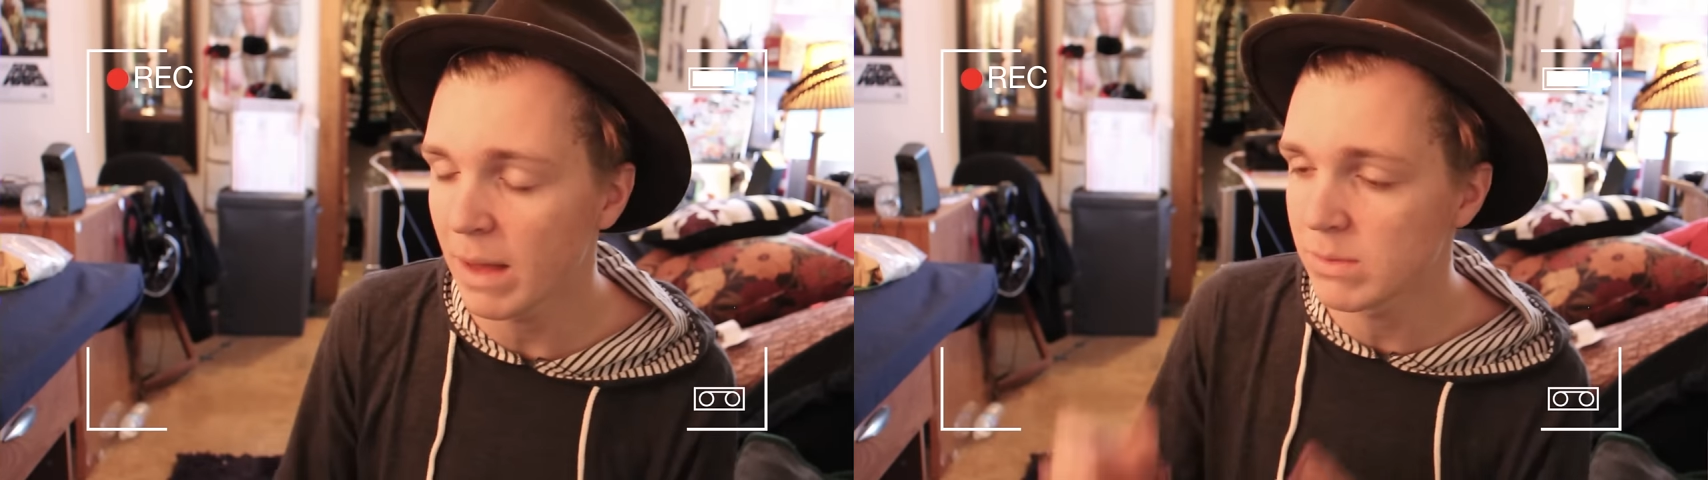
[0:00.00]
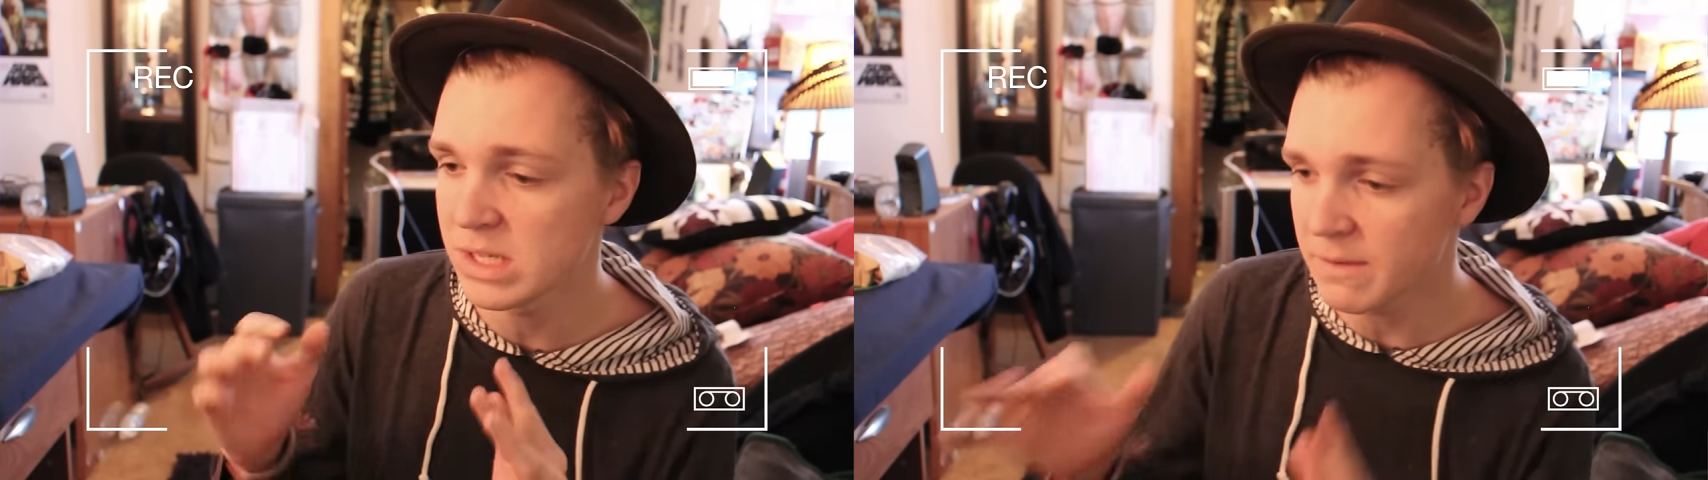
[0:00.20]

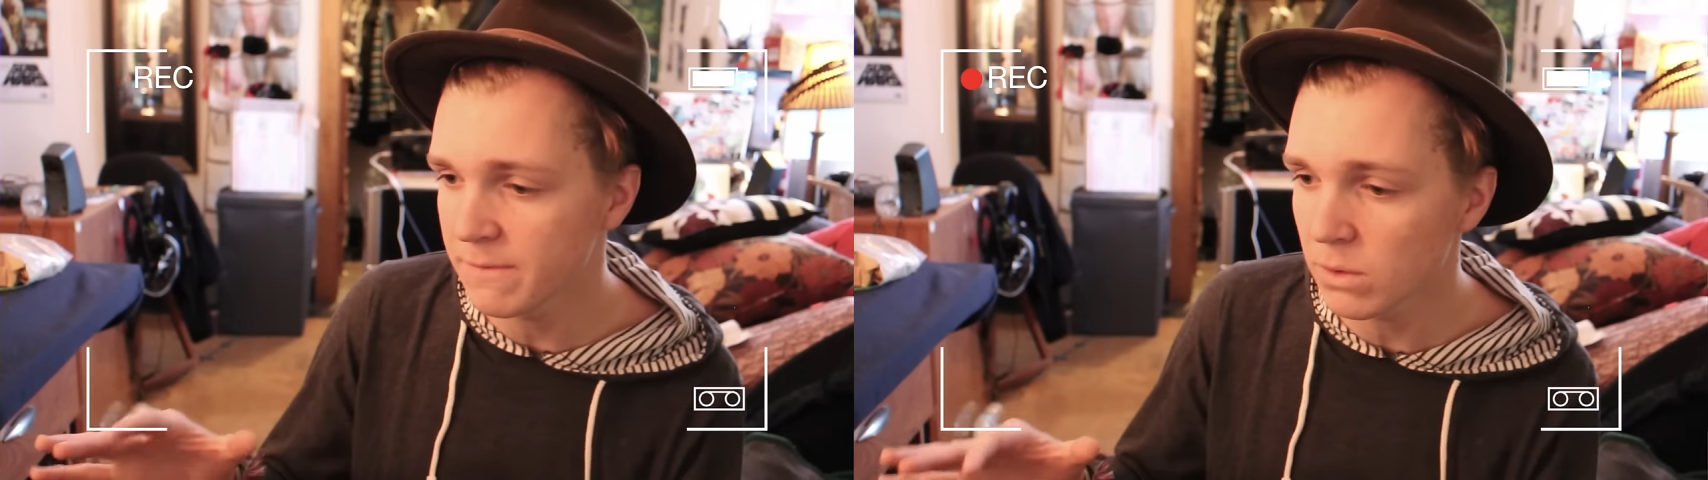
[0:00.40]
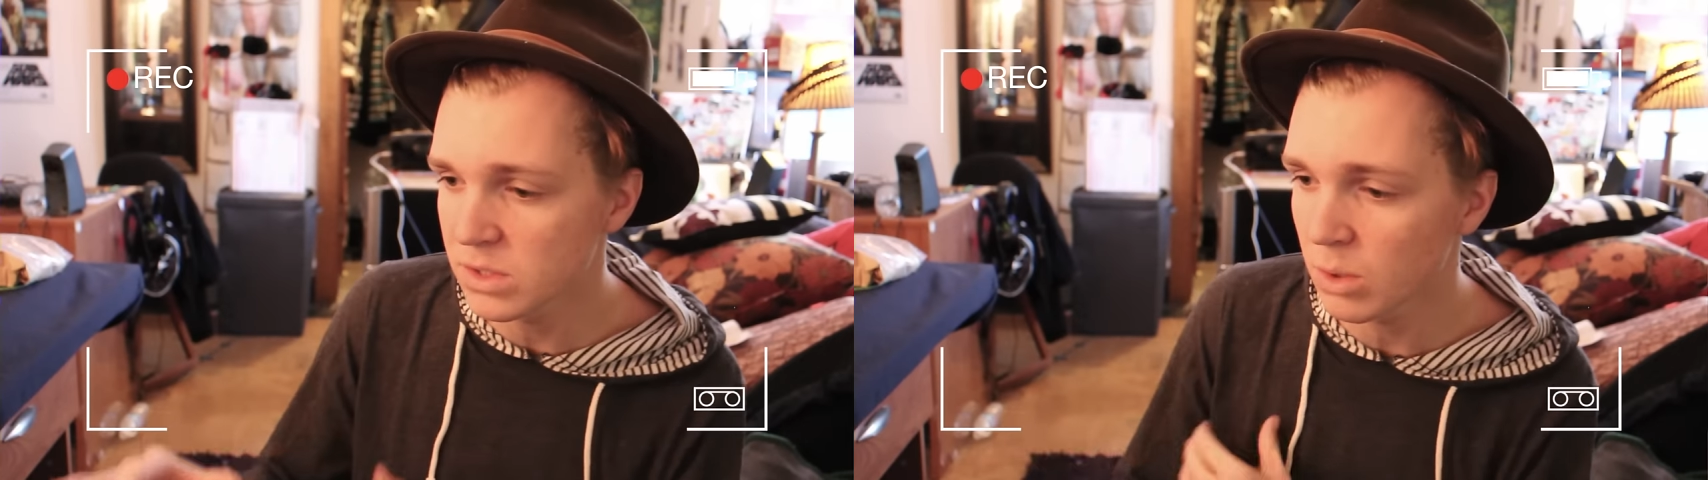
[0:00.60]
That was the
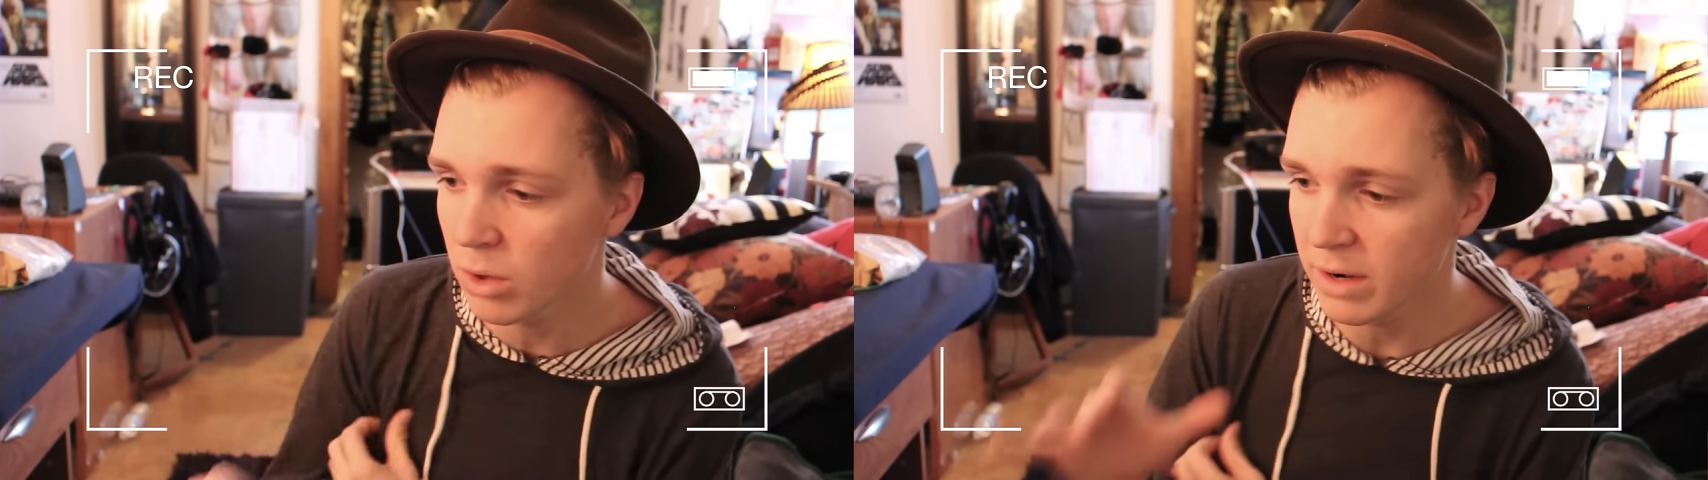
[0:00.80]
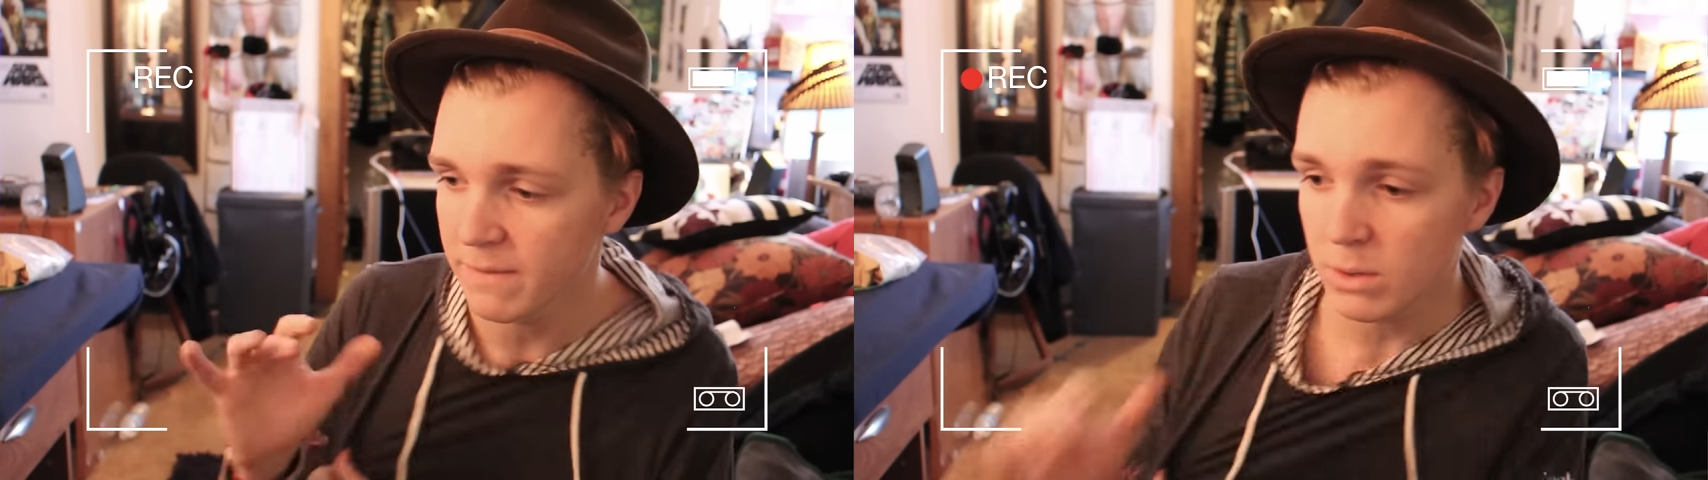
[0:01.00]
full
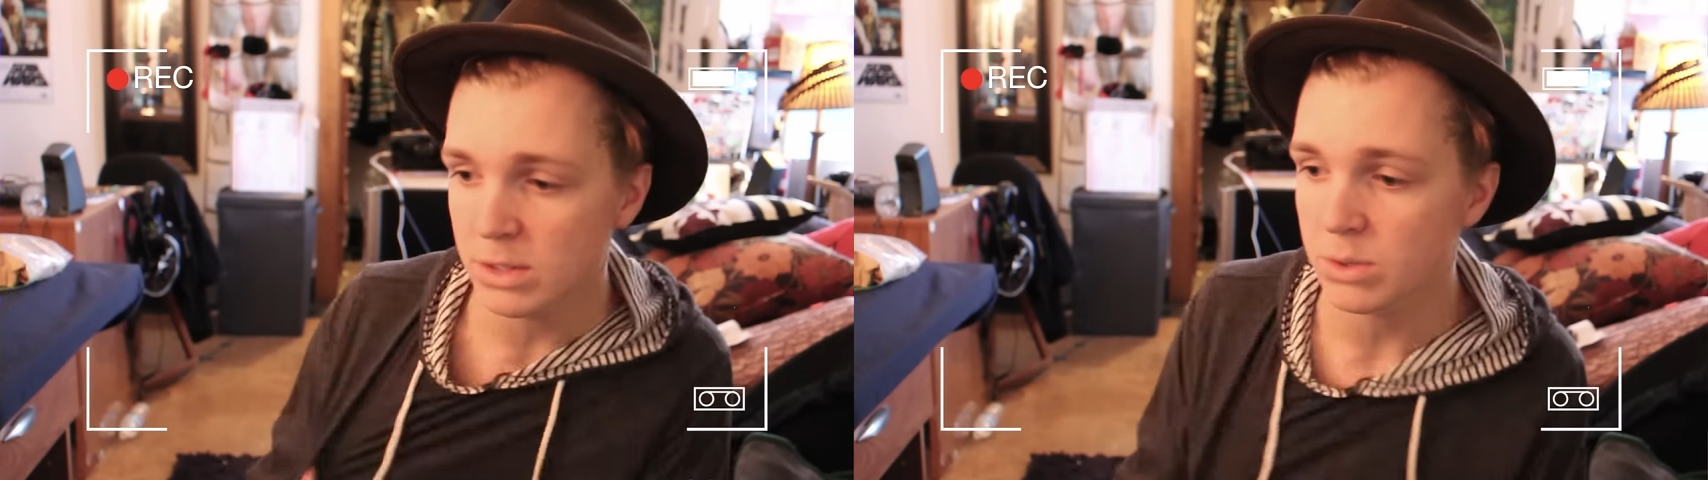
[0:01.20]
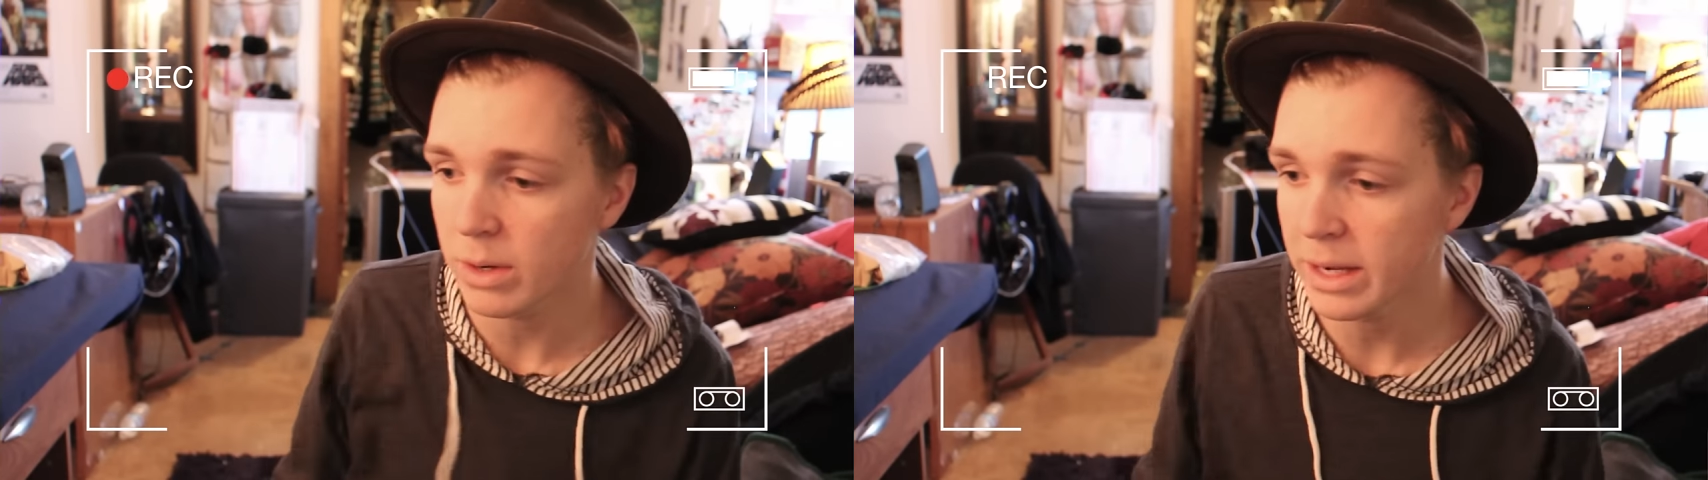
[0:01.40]
tour. If you
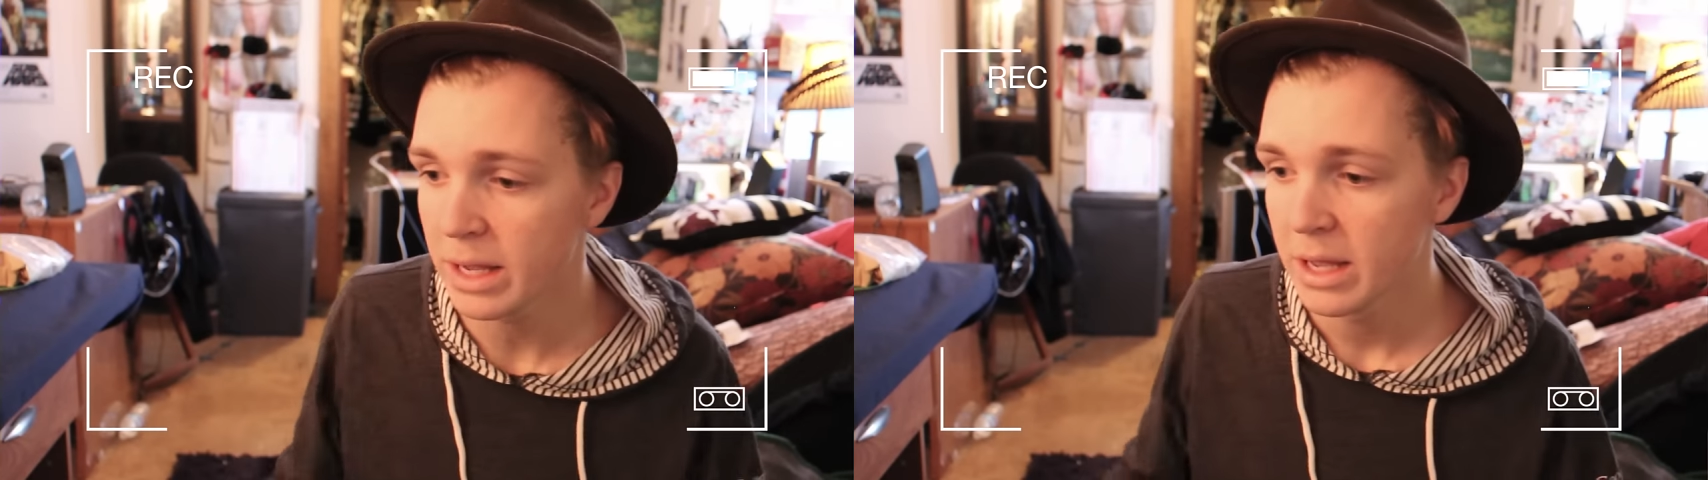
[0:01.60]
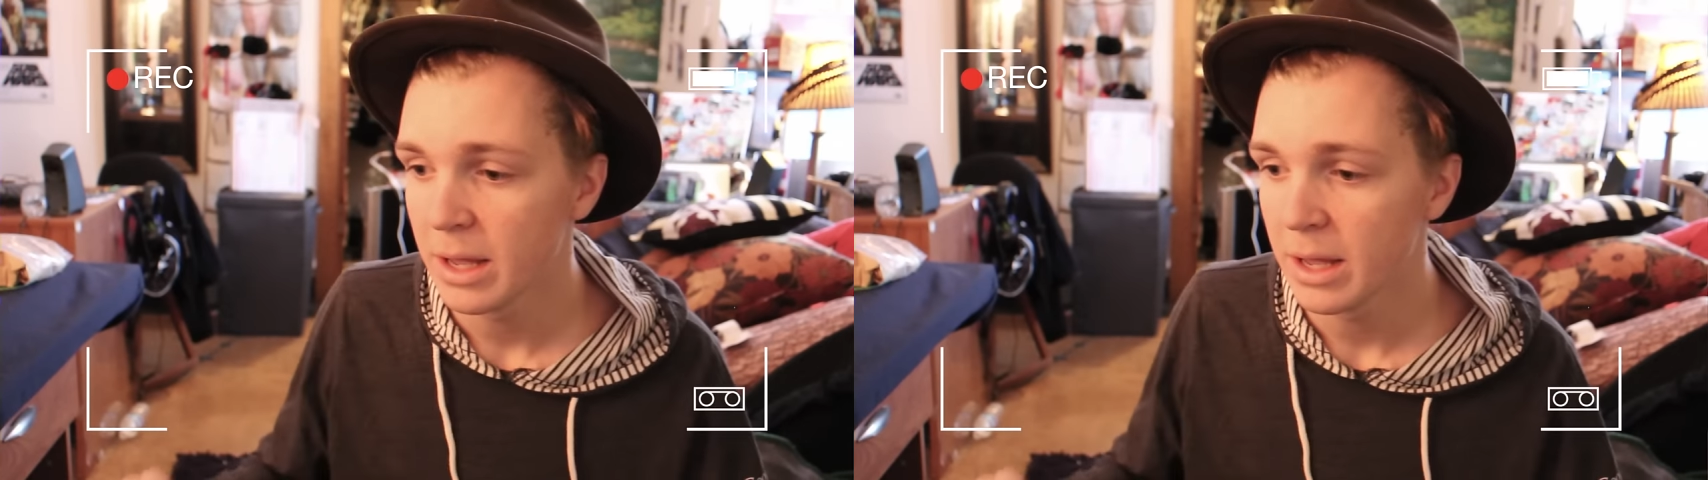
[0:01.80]
enjoyed,